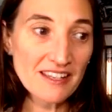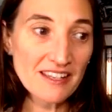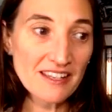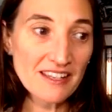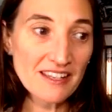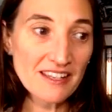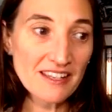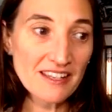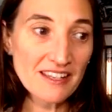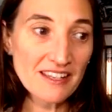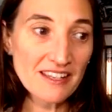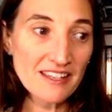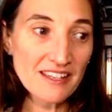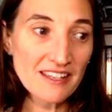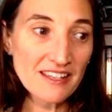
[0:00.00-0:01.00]
Under
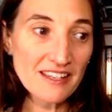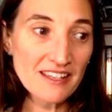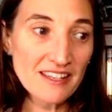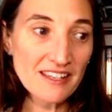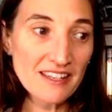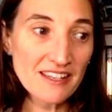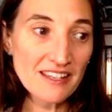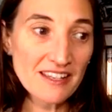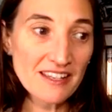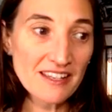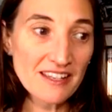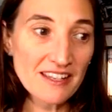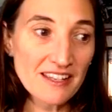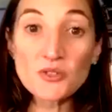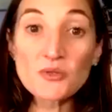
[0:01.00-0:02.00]
reminder.
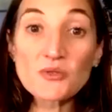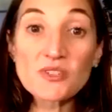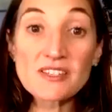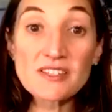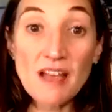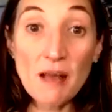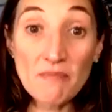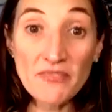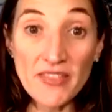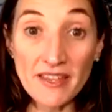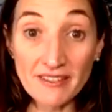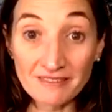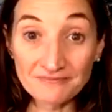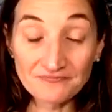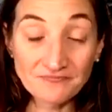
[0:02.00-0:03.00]
To do
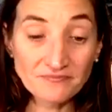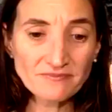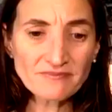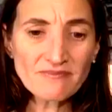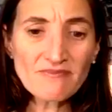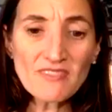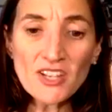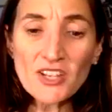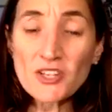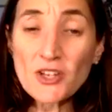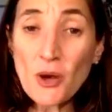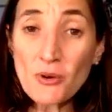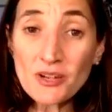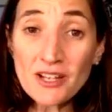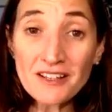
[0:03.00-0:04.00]
something.
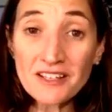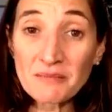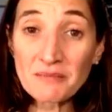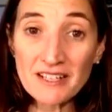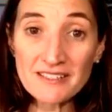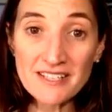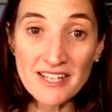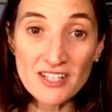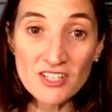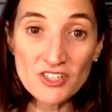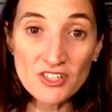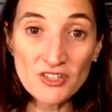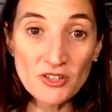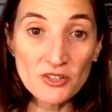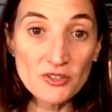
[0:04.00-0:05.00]
Yoga and
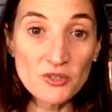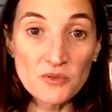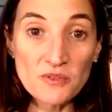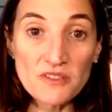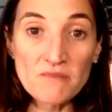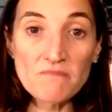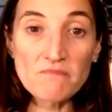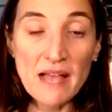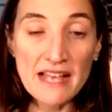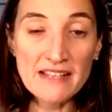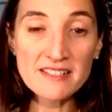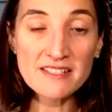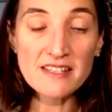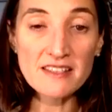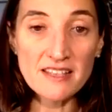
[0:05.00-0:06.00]
meditation are two of the
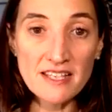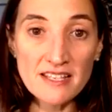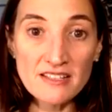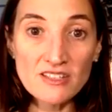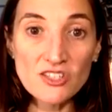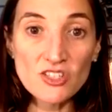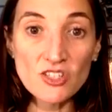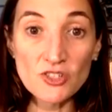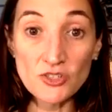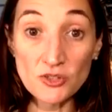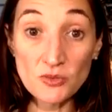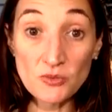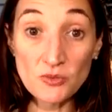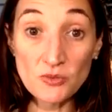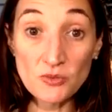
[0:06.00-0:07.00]
best things
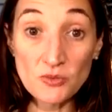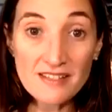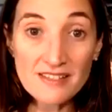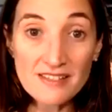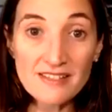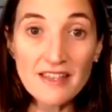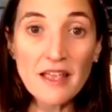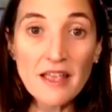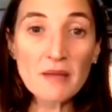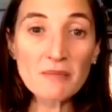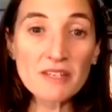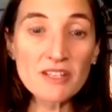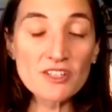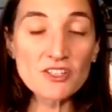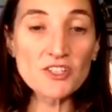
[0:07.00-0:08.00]
to do with this,
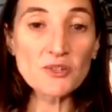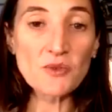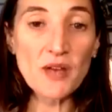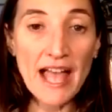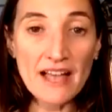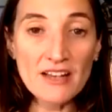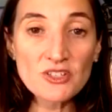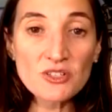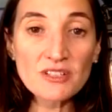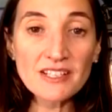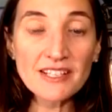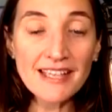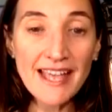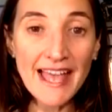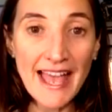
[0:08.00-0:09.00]
because you
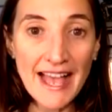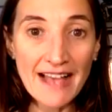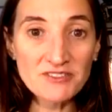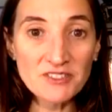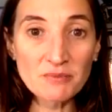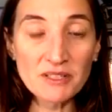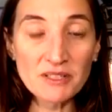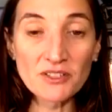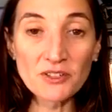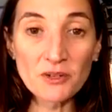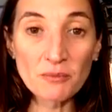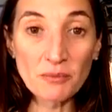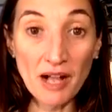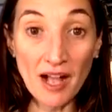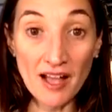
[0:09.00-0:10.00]
actually have
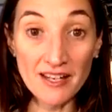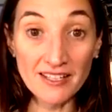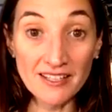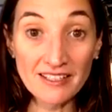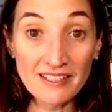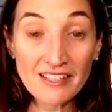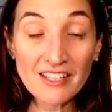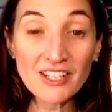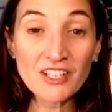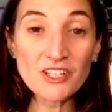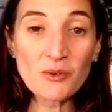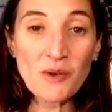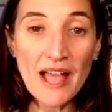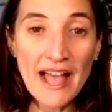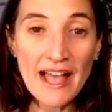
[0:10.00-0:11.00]
to be in your body.
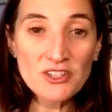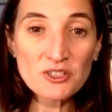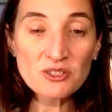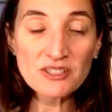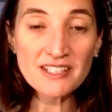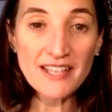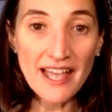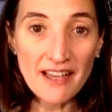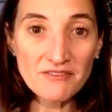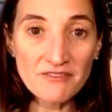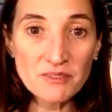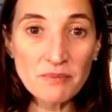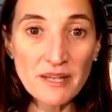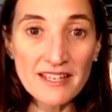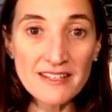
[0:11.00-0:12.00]
You
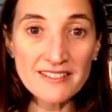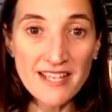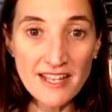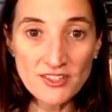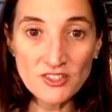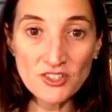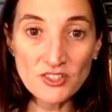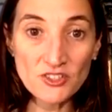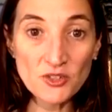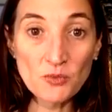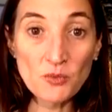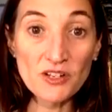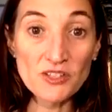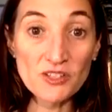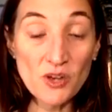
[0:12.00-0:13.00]
actually have to pay
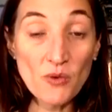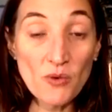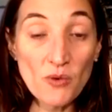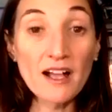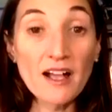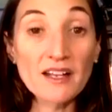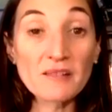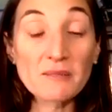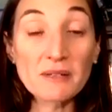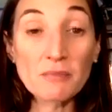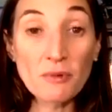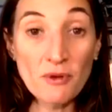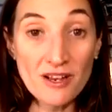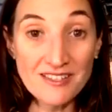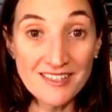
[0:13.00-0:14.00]
attention to what is going on and
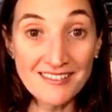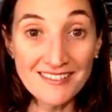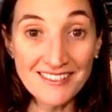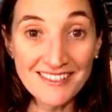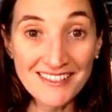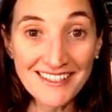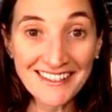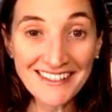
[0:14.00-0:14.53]
be present.